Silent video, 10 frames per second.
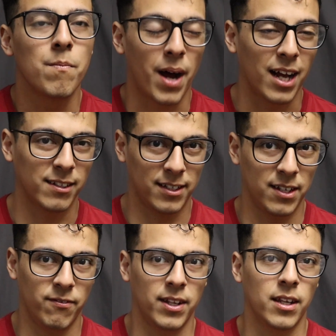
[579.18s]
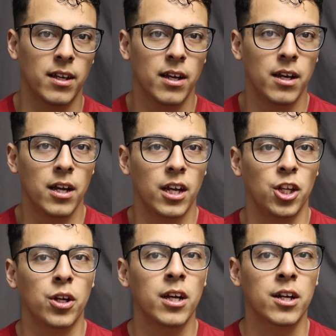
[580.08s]
positivity.
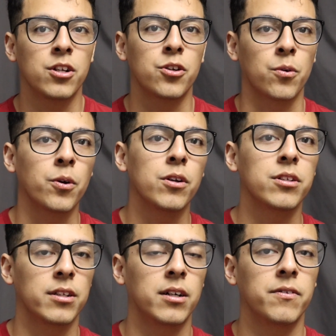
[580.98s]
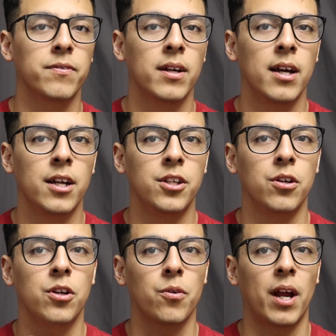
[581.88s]
You can control yourself
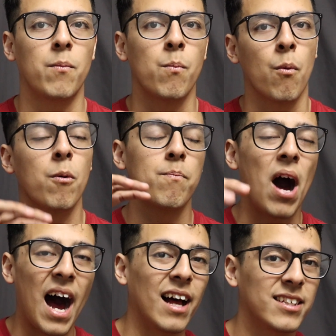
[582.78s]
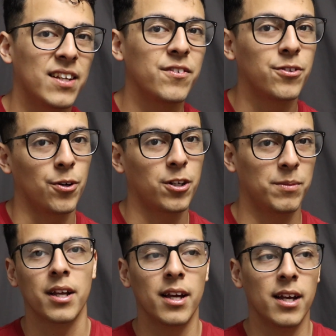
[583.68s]
to create more positive
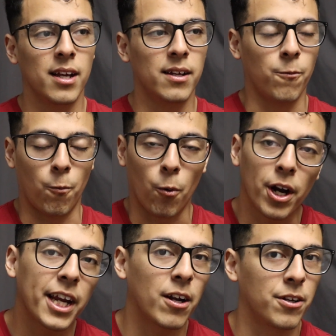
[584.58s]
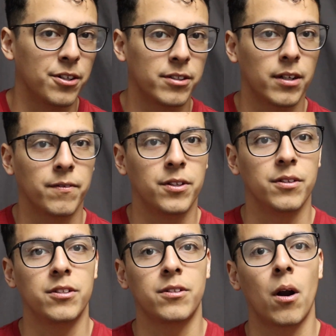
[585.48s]
circumstances, working on yourself to
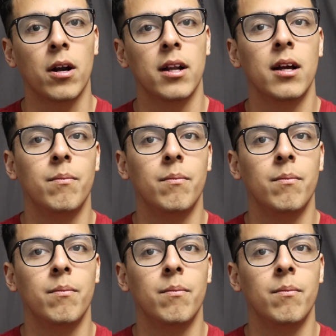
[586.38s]
start